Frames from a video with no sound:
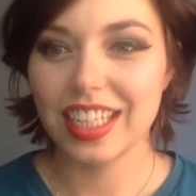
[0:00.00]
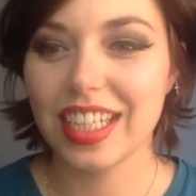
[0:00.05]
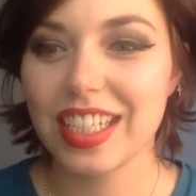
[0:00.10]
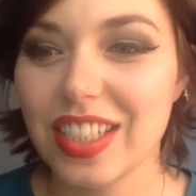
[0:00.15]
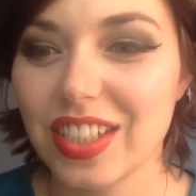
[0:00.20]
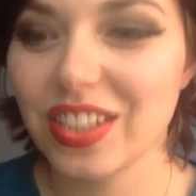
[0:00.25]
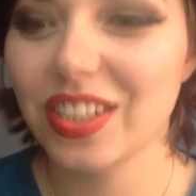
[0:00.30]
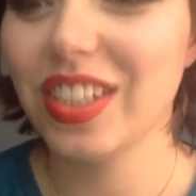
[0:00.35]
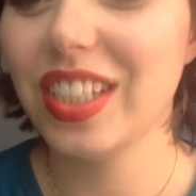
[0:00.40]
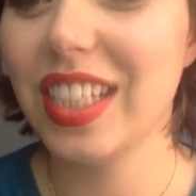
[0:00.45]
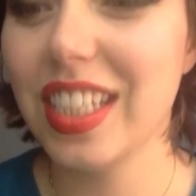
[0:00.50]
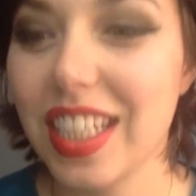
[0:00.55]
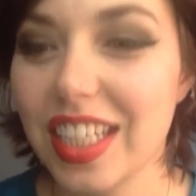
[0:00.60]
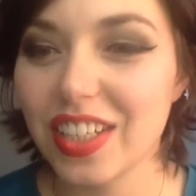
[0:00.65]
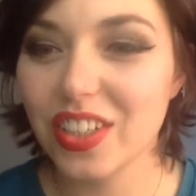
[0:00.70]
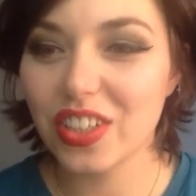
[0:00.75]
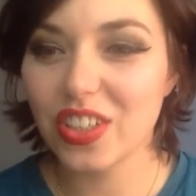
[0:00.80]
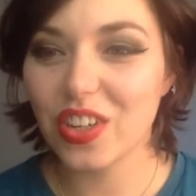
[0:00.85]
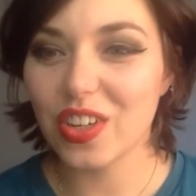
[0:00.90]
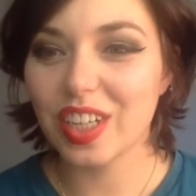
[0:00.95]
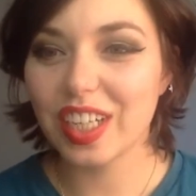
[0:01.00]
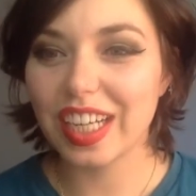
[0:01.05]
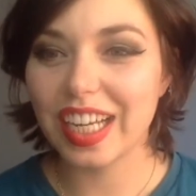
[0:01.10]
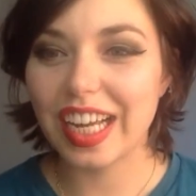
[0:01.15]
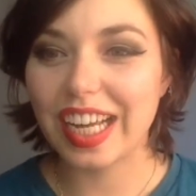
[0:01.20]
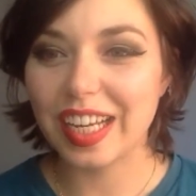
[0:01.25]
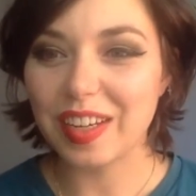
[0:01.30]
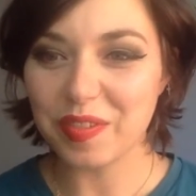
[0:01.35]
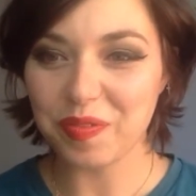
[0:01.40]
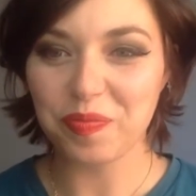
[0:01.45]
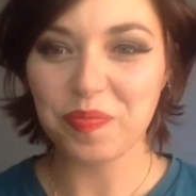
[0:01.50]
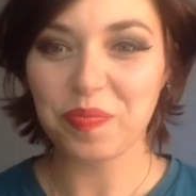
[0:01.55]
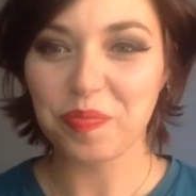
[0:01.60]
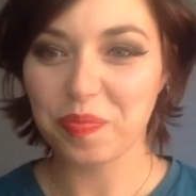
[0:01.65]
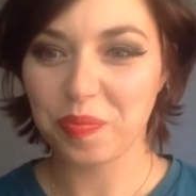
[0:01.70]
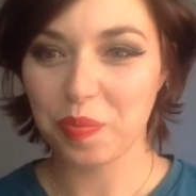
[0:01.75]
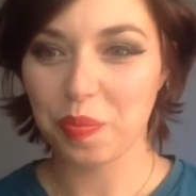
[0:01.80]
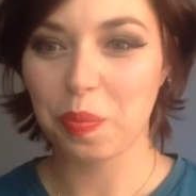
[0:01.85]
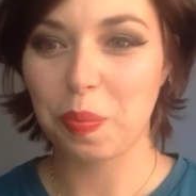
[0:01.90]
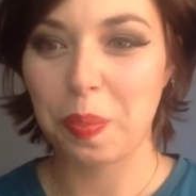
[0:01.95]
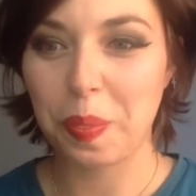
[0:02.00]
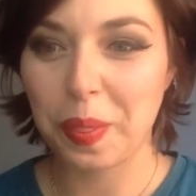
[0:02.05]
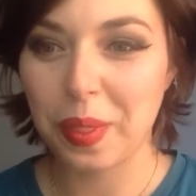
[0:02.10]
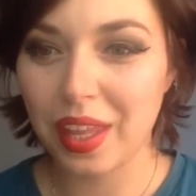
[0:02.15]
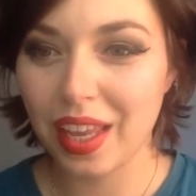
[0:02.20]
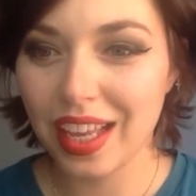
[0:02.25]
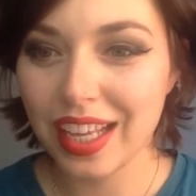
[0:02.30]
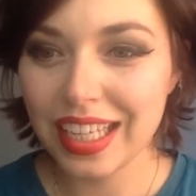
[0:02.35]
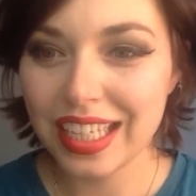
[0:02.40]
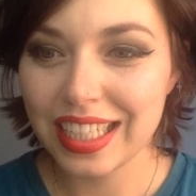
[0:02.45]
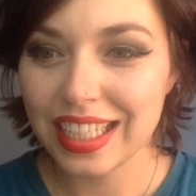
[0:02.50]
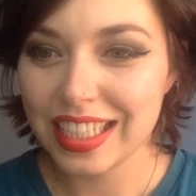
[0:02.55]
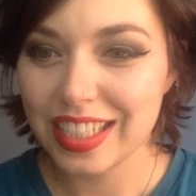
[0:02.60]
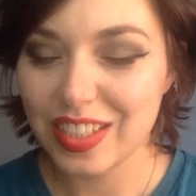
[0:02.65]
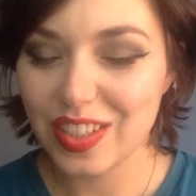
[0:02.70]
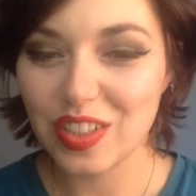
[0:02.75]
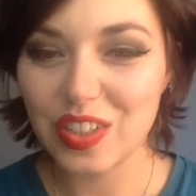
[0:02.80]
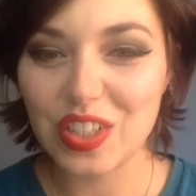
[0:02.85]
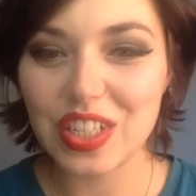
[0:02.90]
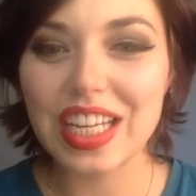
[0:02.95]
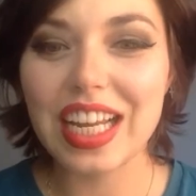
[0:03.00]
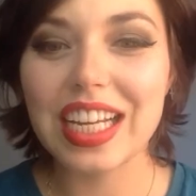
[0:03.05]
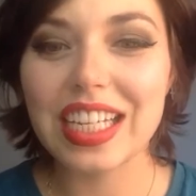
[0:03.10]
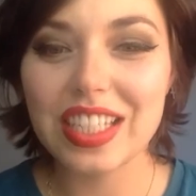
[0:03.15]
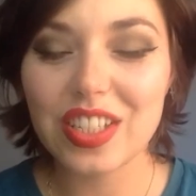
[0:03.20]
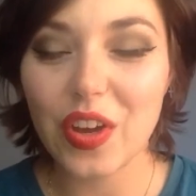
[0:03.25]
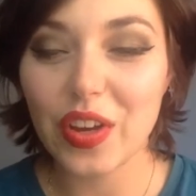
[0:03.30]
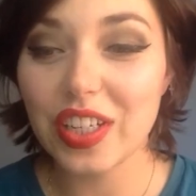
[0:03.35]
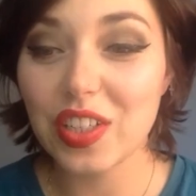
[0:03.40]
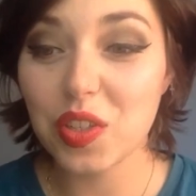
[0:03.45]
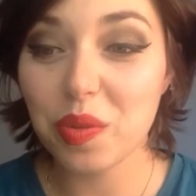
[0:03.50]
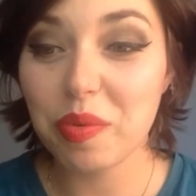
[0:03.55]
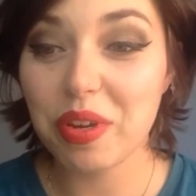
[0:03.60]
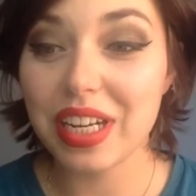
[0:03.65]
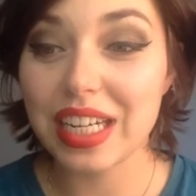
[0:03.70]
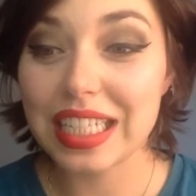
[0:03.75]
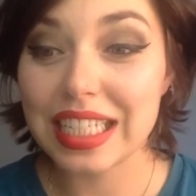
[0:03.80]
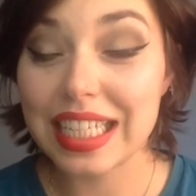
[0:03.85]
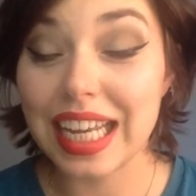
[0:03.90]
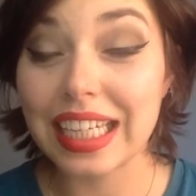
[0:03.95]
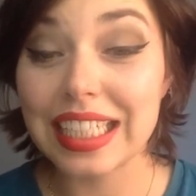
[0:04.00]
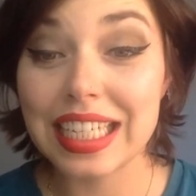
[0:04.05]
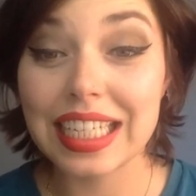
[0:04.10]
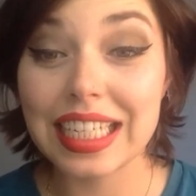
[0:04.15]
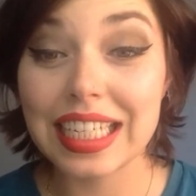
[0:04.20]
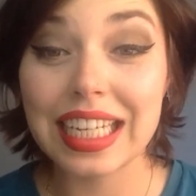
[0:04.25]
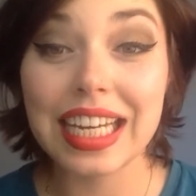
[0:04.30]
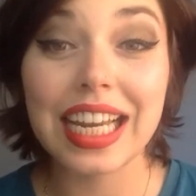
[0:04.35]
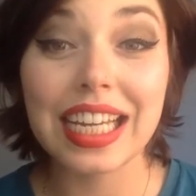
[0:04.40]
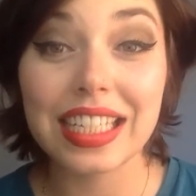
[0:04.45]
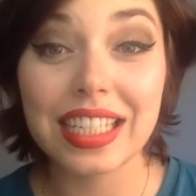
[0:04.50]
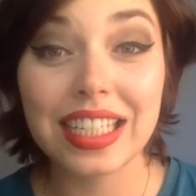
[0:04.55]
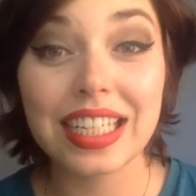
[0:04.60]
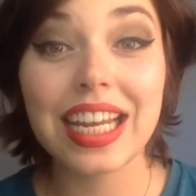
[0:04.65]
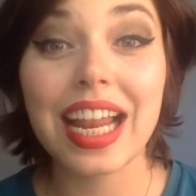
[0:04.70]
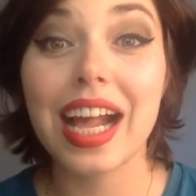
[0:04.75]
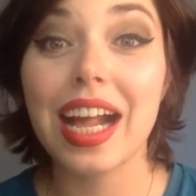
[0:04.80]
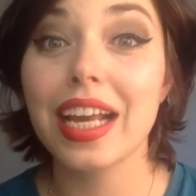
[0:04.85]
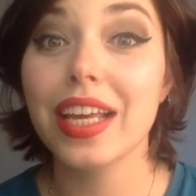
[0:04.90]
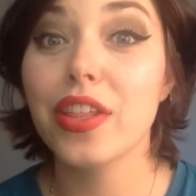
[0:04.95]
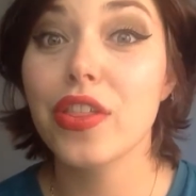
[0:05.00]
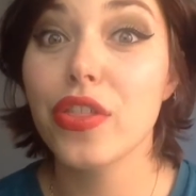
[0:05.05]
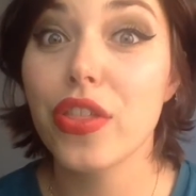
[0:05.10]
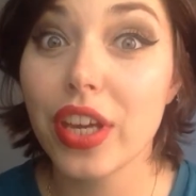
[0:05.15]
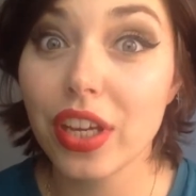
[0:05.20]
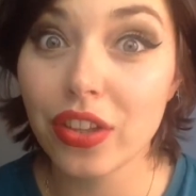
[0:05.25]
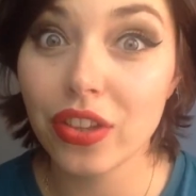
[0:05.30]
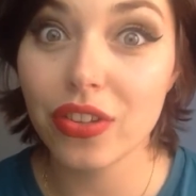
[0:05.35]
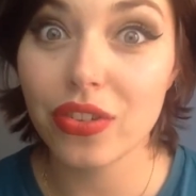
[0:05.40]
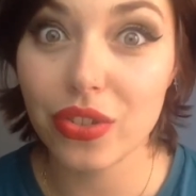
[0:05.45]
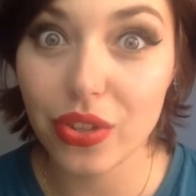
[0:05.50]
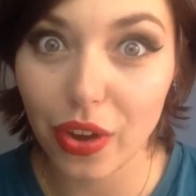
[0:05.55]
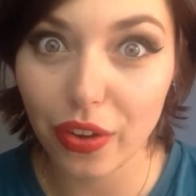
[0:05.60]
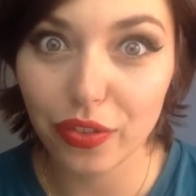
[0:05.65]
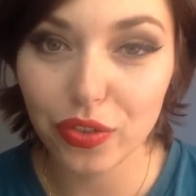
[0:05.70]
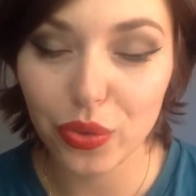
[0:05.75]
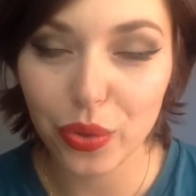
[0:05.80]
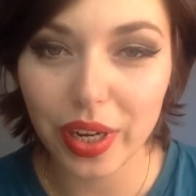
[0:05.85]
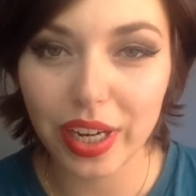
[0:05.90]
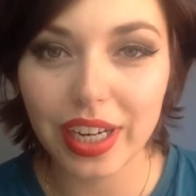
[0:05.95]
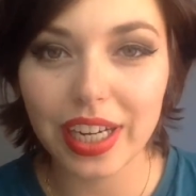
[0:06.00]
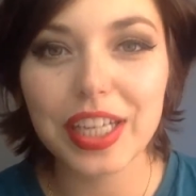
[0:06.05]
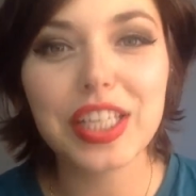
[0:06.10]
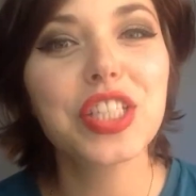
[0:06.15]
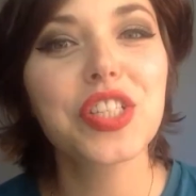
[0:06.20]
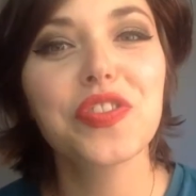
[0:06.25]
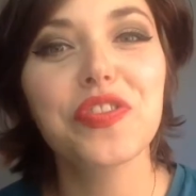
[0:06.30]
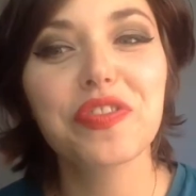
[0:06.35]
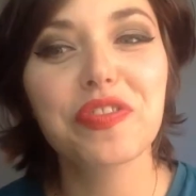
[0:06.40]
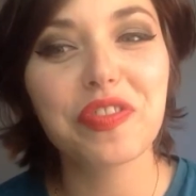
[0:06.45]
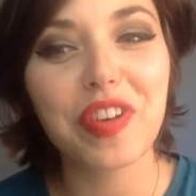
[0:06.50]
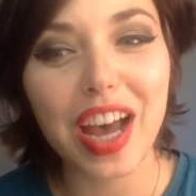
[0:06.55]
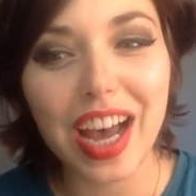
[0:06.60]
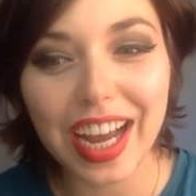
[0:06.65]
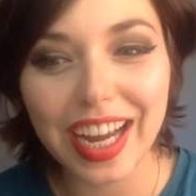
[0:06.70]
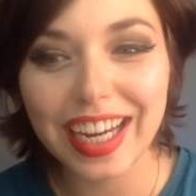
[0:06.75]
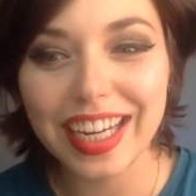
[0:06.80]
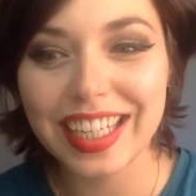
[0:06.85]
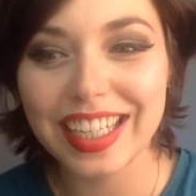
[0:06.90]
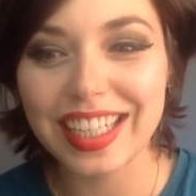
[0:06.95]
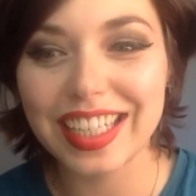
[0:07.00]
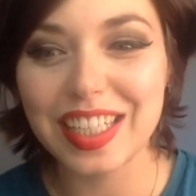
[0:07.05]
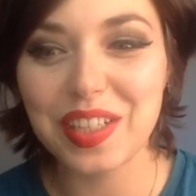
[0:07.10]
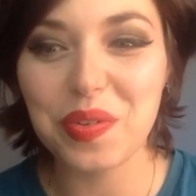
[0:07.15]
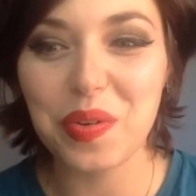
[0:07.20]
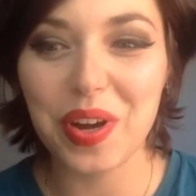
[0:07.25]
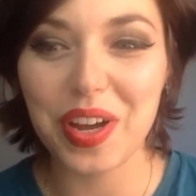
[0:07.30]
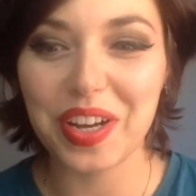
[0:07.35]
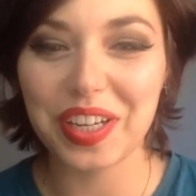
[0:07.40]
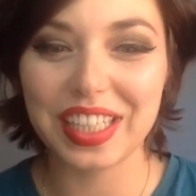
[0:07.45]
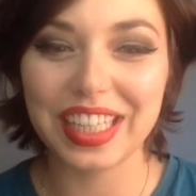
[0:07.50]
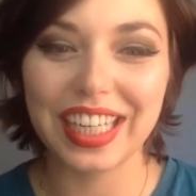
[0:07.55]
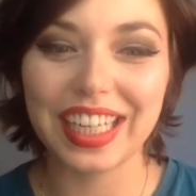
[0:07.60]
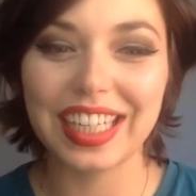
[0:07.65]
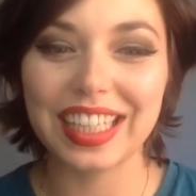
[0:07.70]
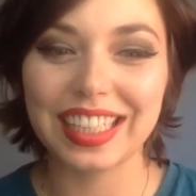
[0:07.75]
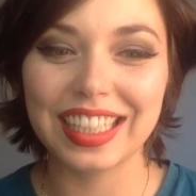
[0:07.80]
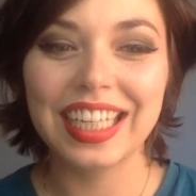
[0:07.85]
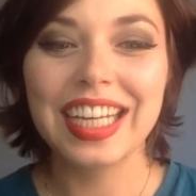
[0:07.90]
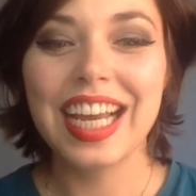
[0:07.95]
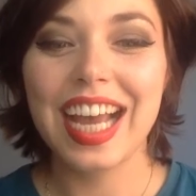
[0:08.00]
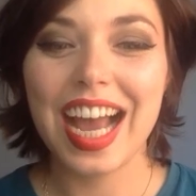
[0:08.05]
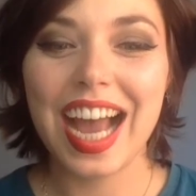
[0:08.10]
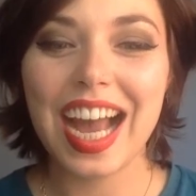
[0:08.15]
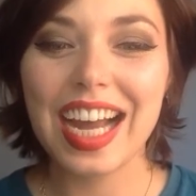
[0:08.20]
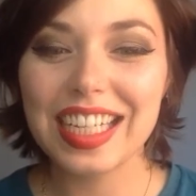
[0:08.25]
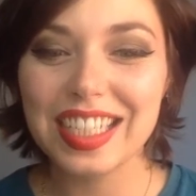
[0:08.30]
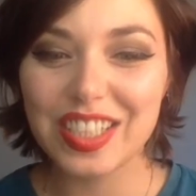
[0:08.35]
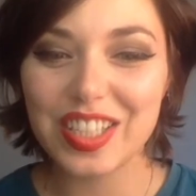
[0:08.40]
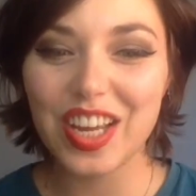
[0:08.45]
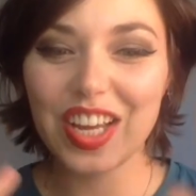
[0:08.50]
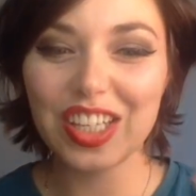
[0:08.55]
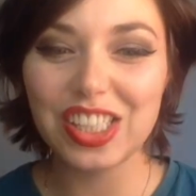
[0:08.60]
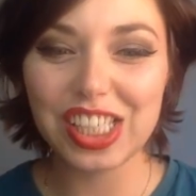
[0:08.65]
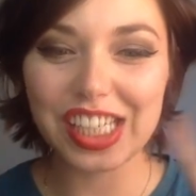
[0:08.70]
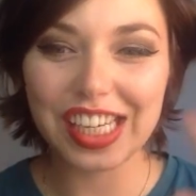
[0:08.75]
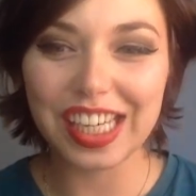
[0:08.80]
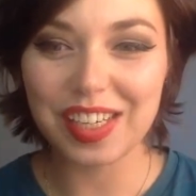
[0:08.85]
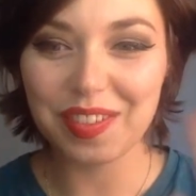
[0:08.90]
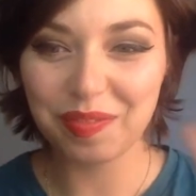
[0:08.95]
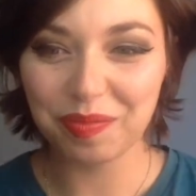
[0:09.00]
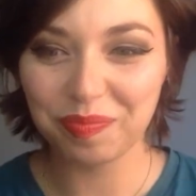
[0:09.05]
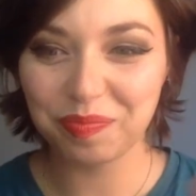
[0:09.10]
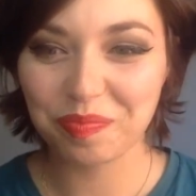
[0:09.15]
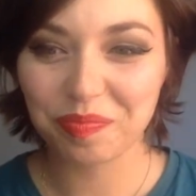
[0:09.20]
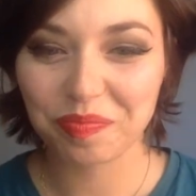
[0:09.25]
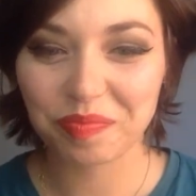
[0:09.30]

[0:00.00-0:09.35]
Nice to see you, Koke. So today is going to be an exciting lesson. I think the software is finally working. Hi, Sergi.